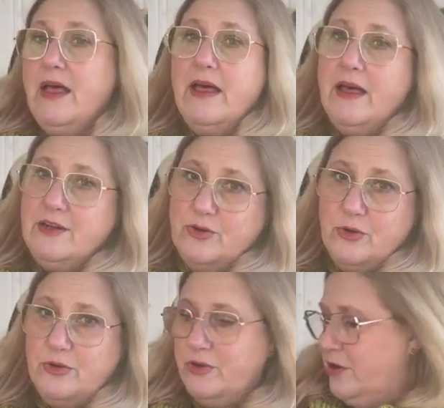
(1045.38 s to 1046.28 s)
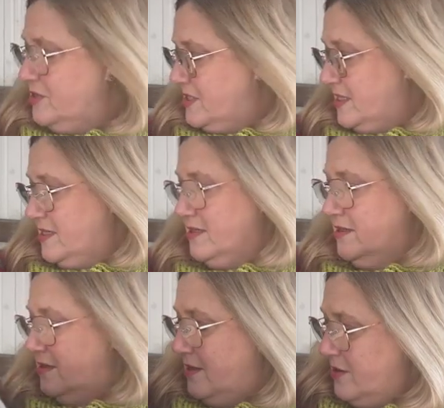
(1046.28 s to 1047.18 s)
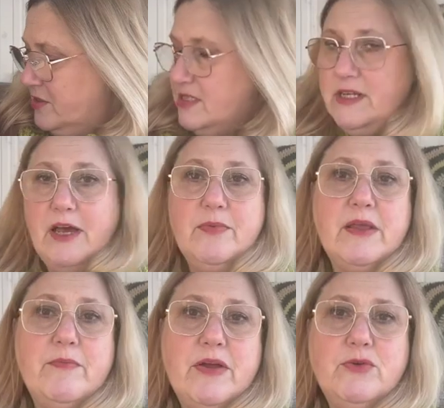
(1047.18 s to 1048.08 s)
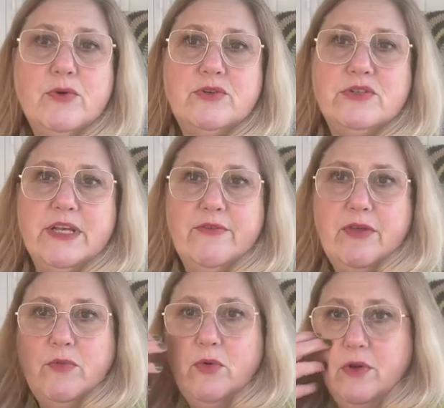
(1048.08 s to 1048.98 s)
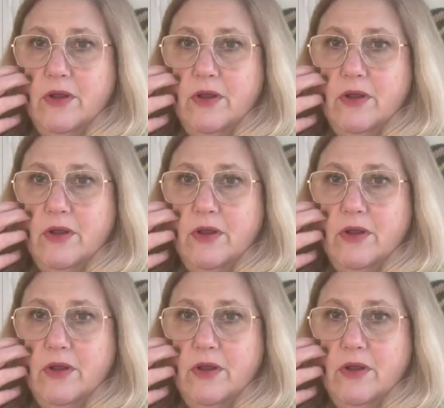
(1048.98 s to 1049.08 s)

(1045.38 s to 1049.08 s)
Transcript: I told you last time that my daughters have them all.